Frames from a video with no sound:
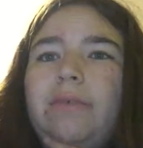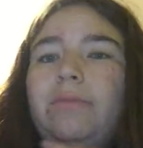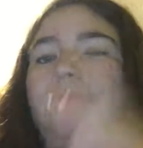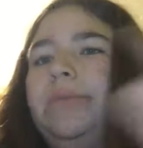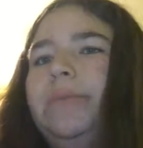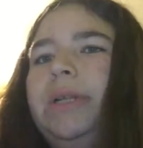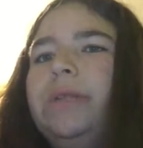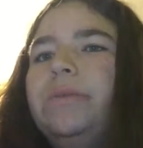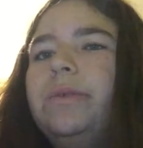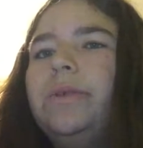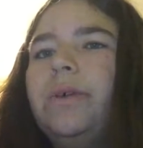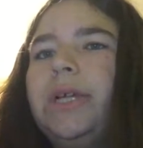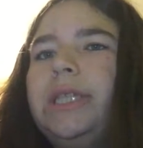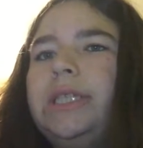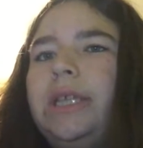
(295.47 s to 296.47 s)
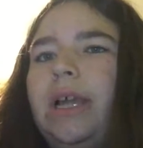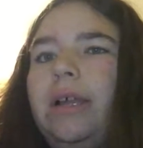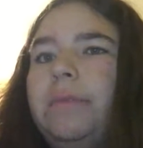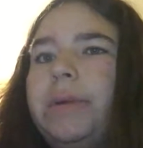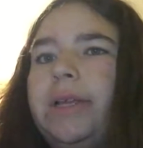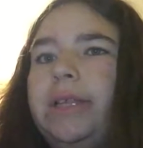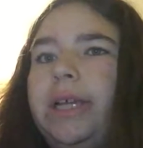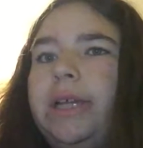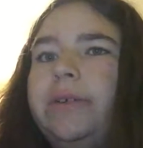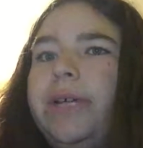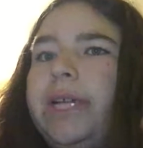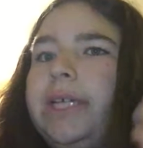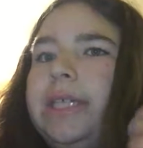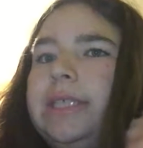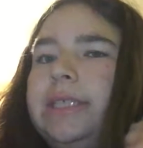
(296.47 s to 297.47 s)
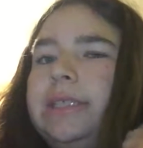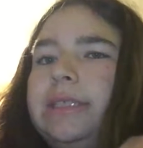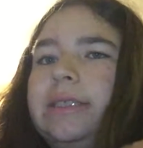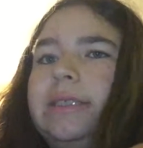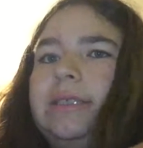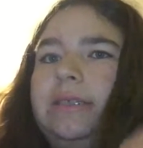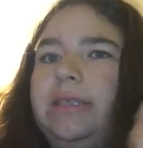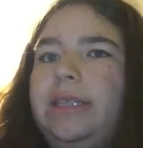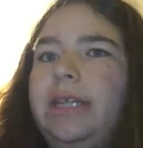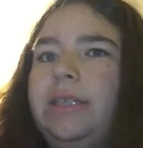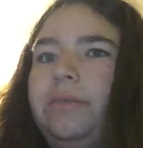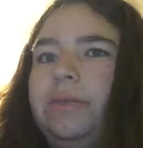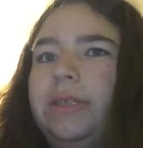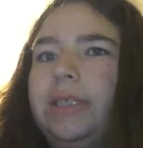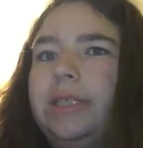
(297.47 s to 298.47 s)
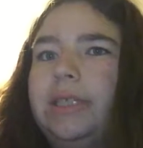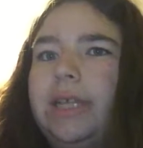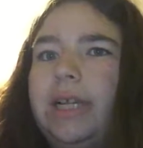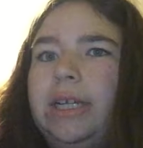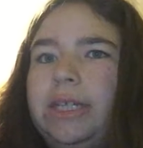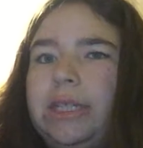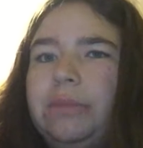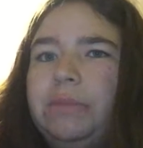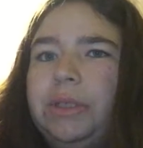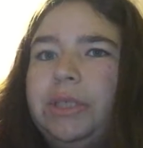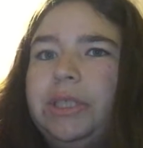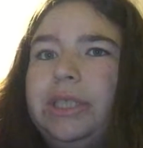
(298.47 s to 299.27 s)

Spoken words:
might as well go ahead and talk about that, right? Because that's what's kind of similar.